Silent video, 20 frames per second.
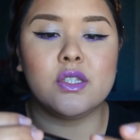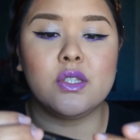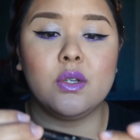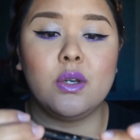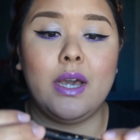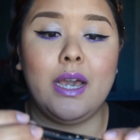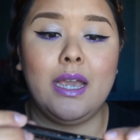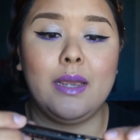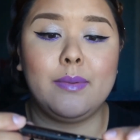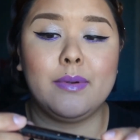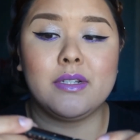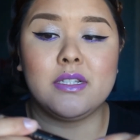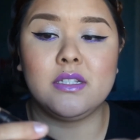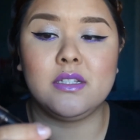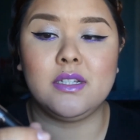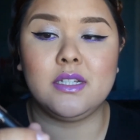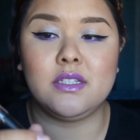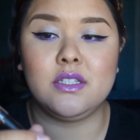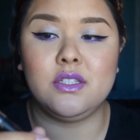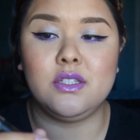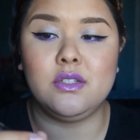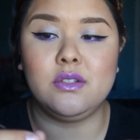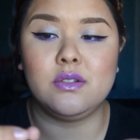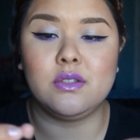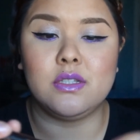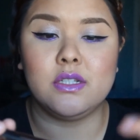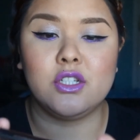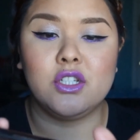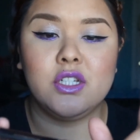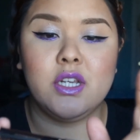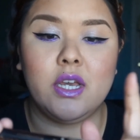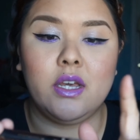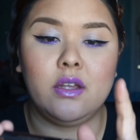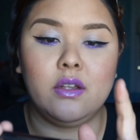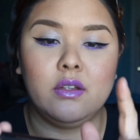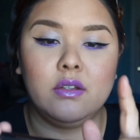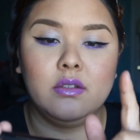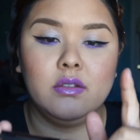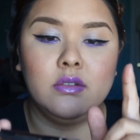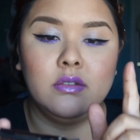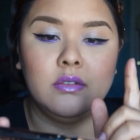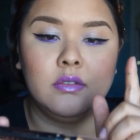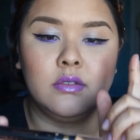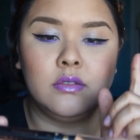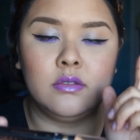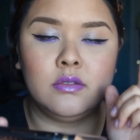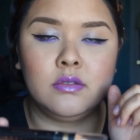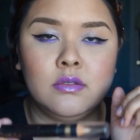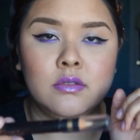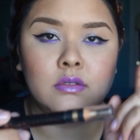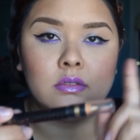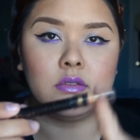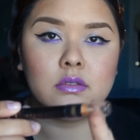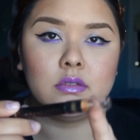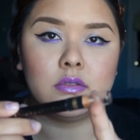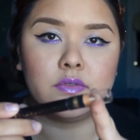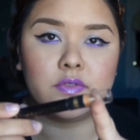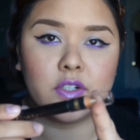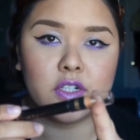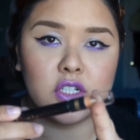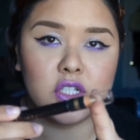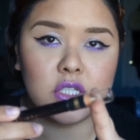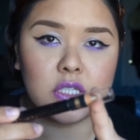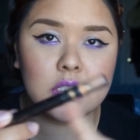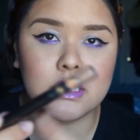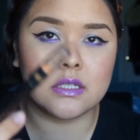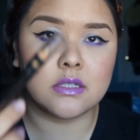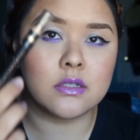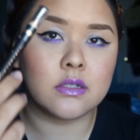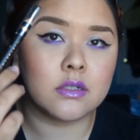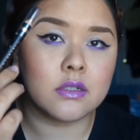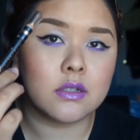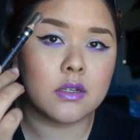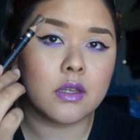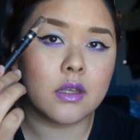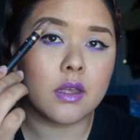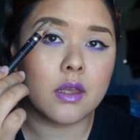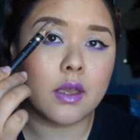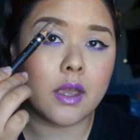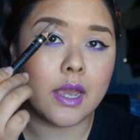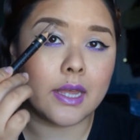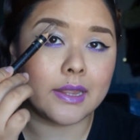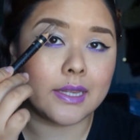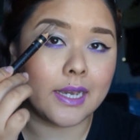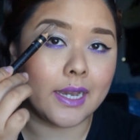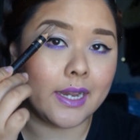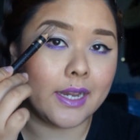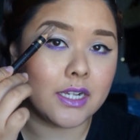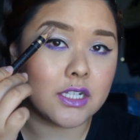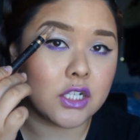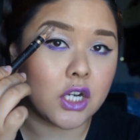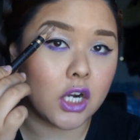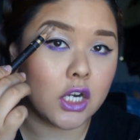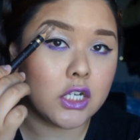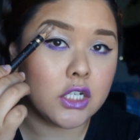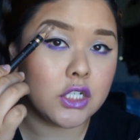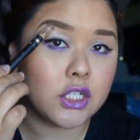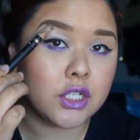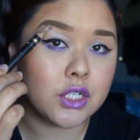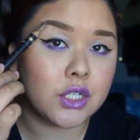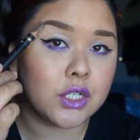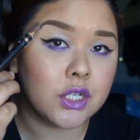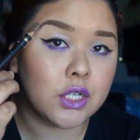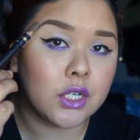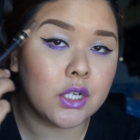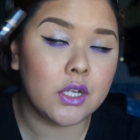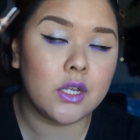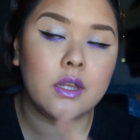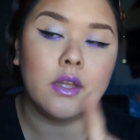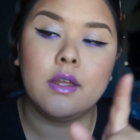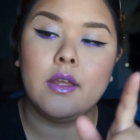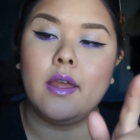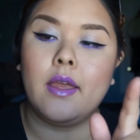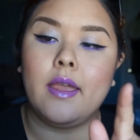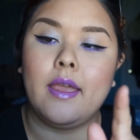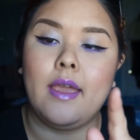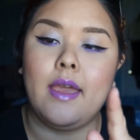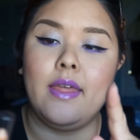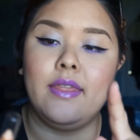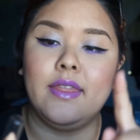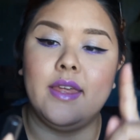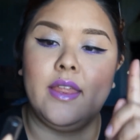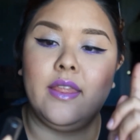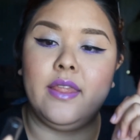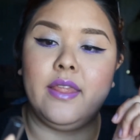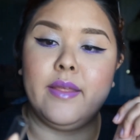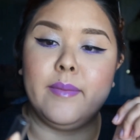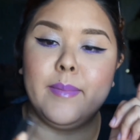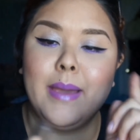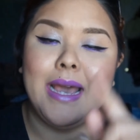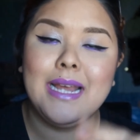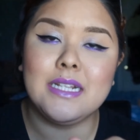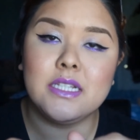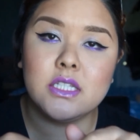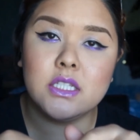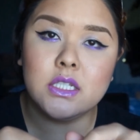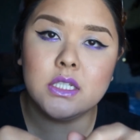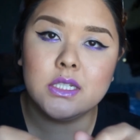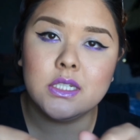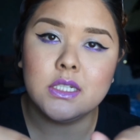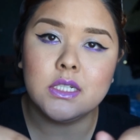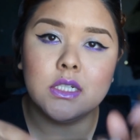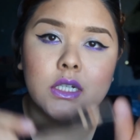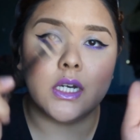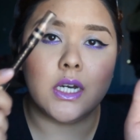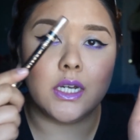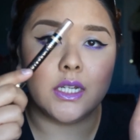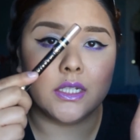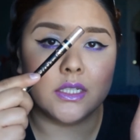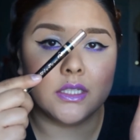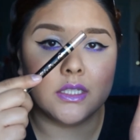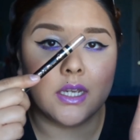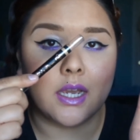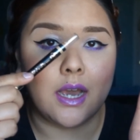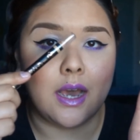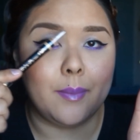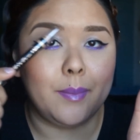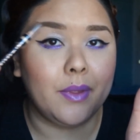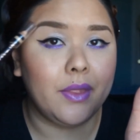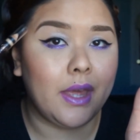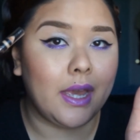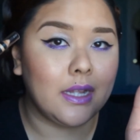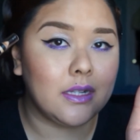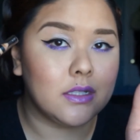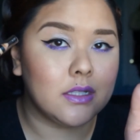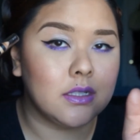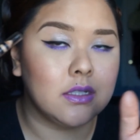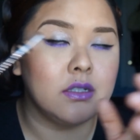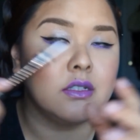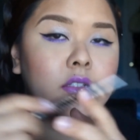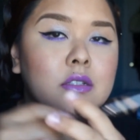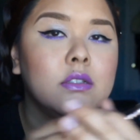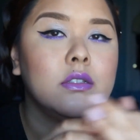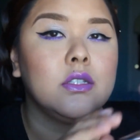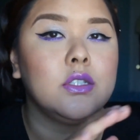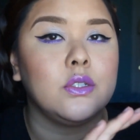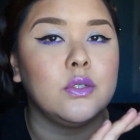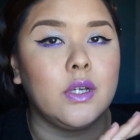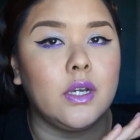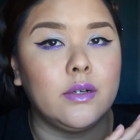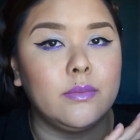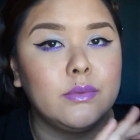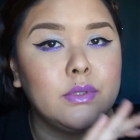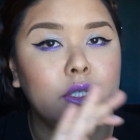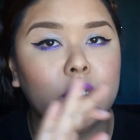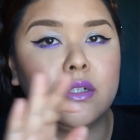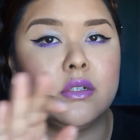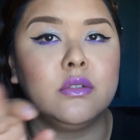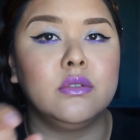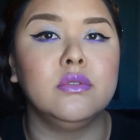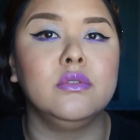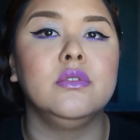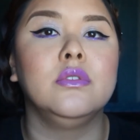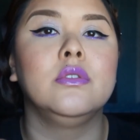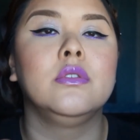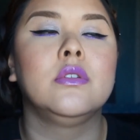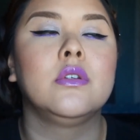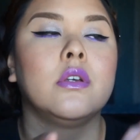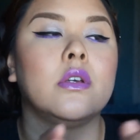So I personally like to use the shell first at the highest arch, and then the matte on top of that to help tone.